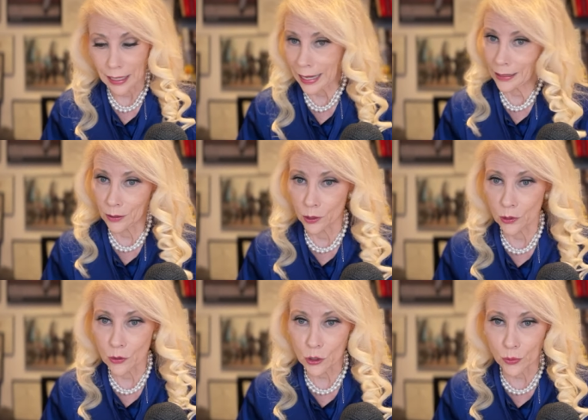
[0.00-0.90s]
I don't know who
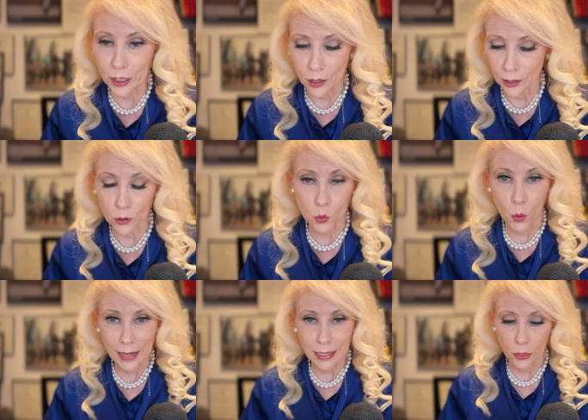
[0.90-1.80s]
those three are, those
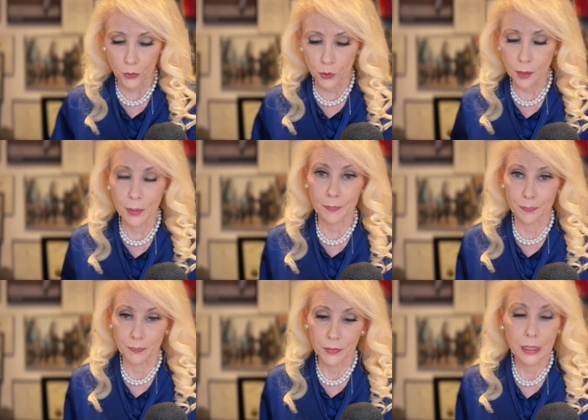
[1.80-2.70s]
wacky three, but
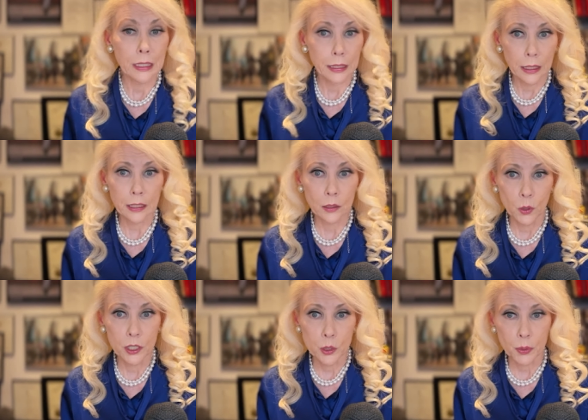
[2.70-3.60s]

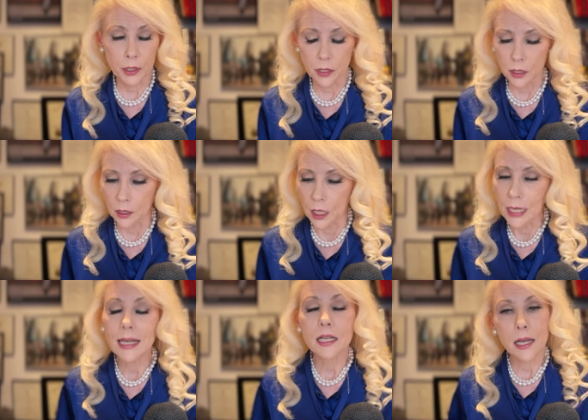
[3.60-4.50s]
91 is pretty good.
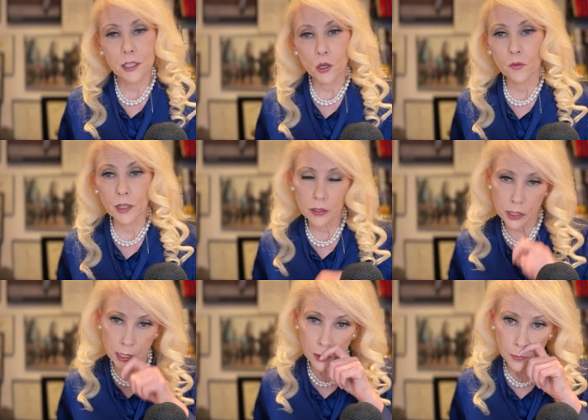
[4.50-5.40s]
It's over now,
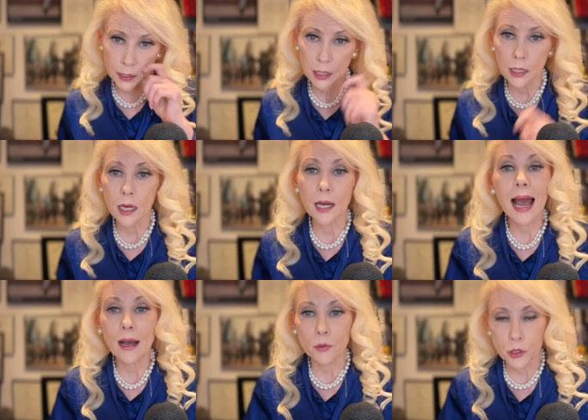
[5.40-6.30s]
sitting with the uh,
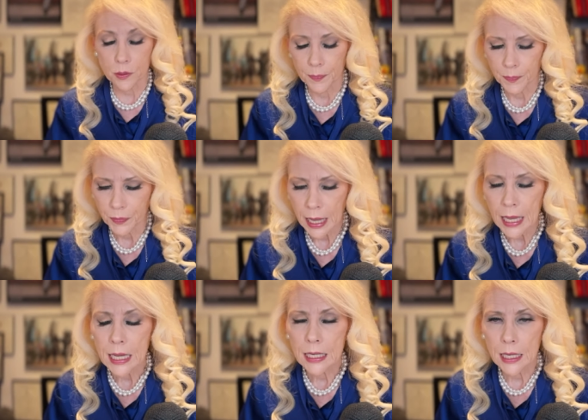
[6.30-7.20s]
House.
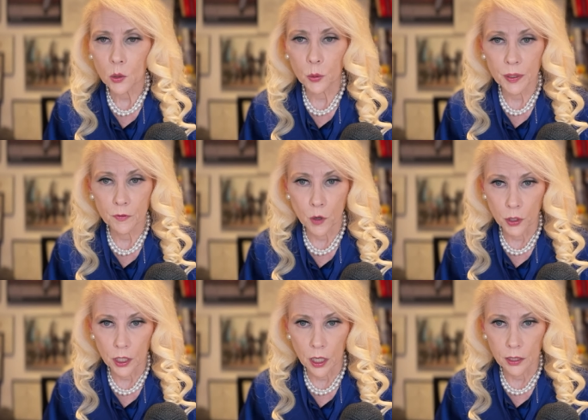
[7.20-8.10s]
Now it will be
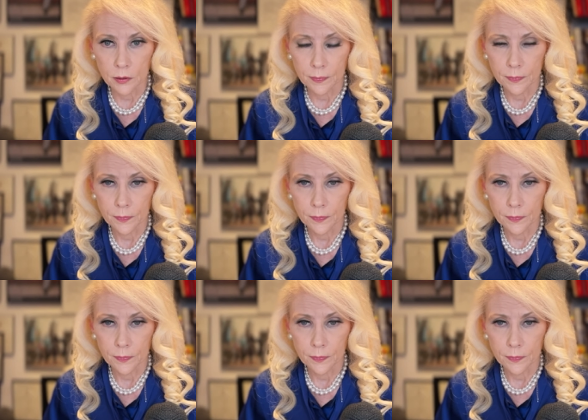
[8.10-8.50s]
voted on.